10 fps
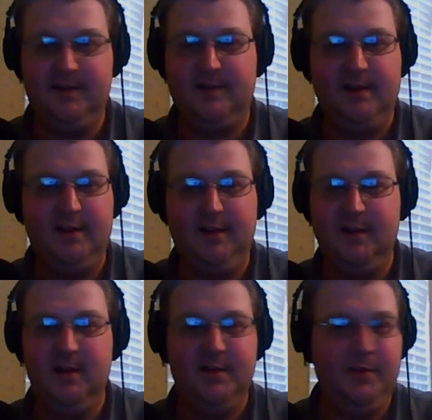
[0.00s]
City.
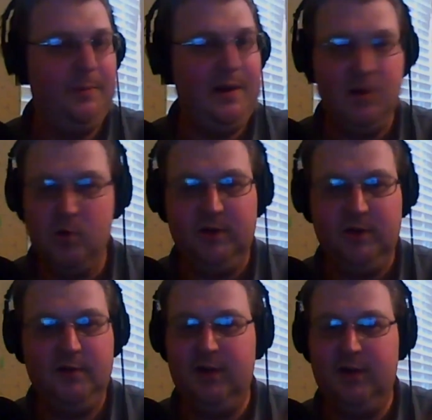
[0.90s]
They'll beat
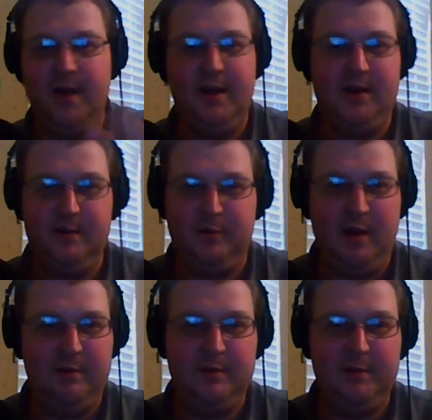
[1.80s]
Oakland. They're not going to
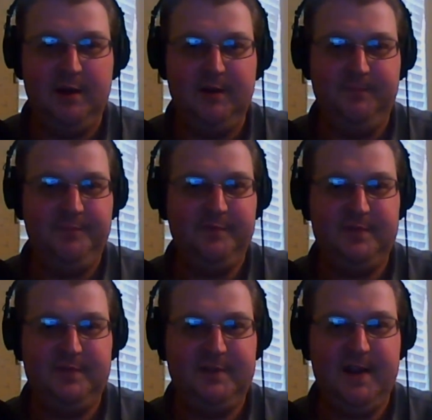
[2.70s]
probably beat
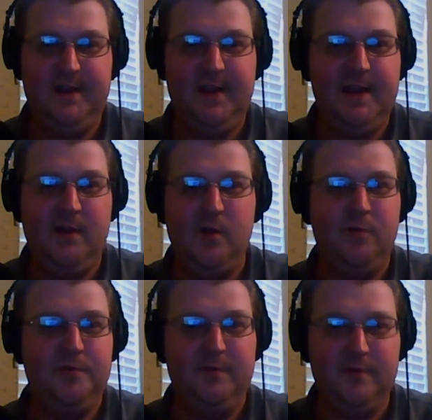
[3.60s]
San
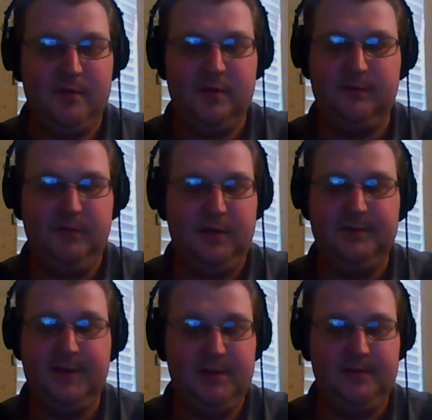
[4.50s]
Diego or Los
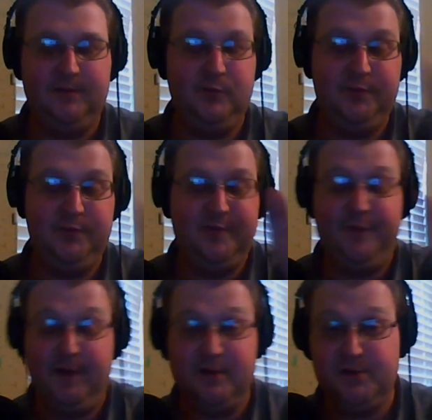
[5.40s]
Angeles, the
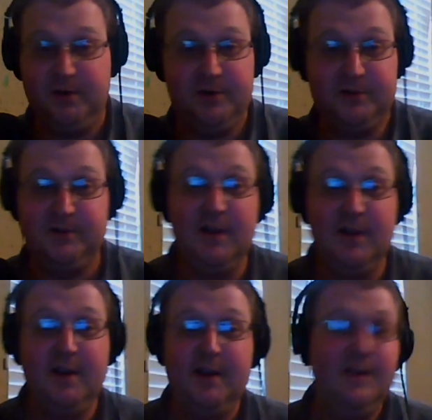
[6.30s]
fucking Chargers.
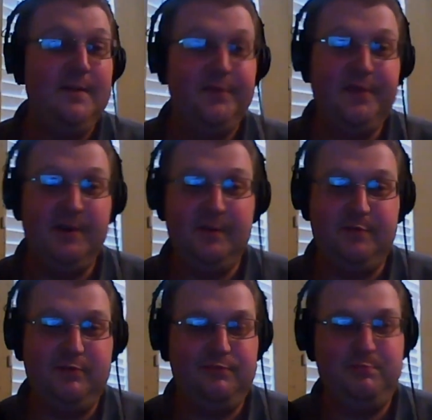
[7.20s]
They're
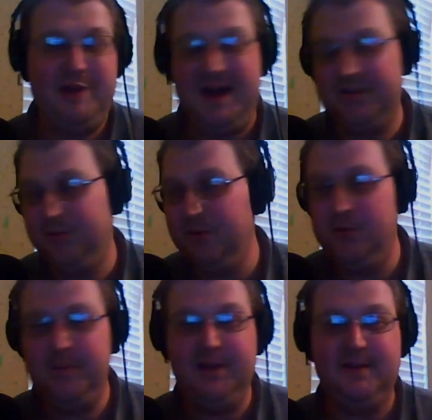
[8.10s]
possibly
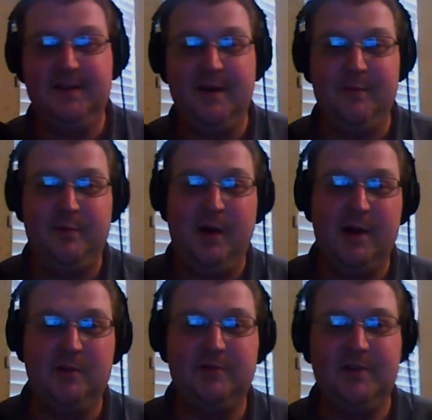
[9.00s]
would beat the
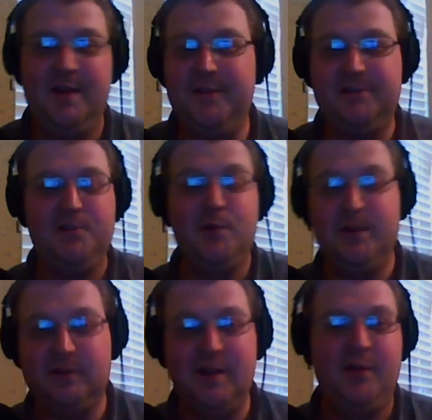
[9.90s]
Broncos. So now there's 2
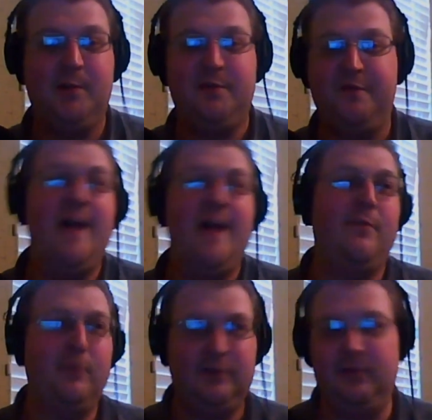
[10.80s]
wins. So now they're up to 5.
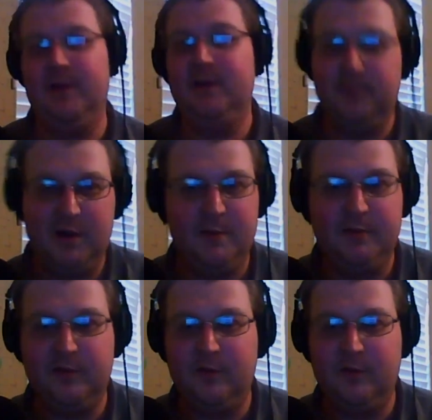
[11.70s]
Where's the rest of them coming from?